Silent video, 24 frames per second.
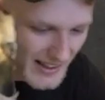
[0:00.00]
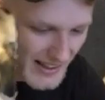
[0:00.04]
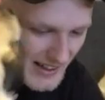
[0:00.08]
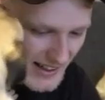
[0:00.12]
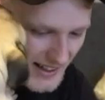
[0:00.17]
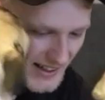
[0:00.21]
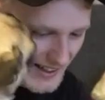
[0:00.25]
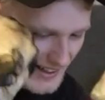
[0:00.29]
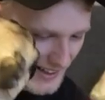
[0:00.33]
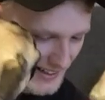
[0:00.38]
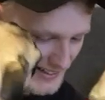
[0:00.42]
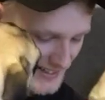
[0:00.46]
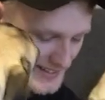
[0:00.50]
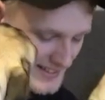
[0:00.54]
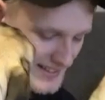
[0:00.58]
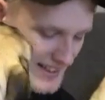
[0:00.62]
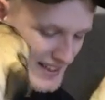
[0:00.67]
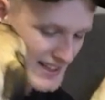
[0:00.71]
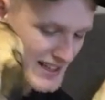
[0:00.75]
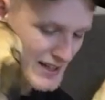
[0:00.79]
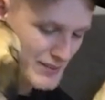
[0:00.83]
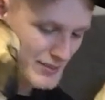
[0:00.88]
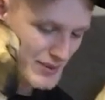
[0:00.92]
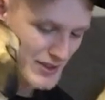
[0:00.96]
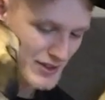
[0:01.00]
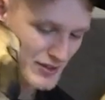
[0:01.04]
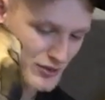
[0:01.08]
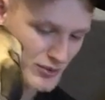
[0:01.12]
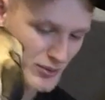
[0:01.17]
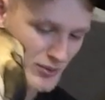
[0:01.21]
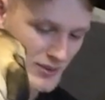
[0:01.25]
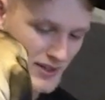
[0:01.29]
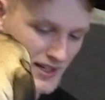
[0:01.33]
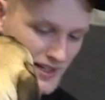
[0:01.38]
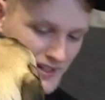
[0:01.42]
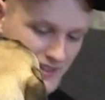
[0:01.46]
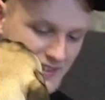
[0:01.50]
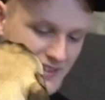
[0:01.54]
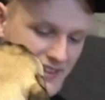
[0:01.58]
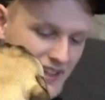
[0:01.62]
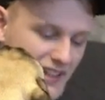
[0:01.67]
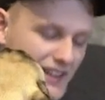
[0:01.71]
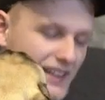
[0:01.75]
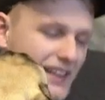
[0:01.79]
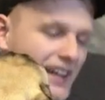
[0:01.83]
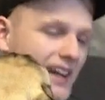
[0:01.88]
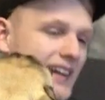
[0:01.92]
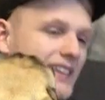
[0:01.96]
Has Stanley been swimming yet? Stanley
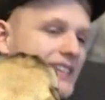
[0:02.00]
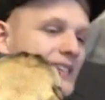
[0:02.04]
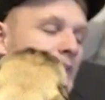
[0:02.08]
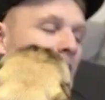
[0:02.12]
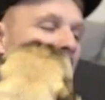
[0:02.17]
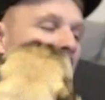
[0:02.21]
hasn't been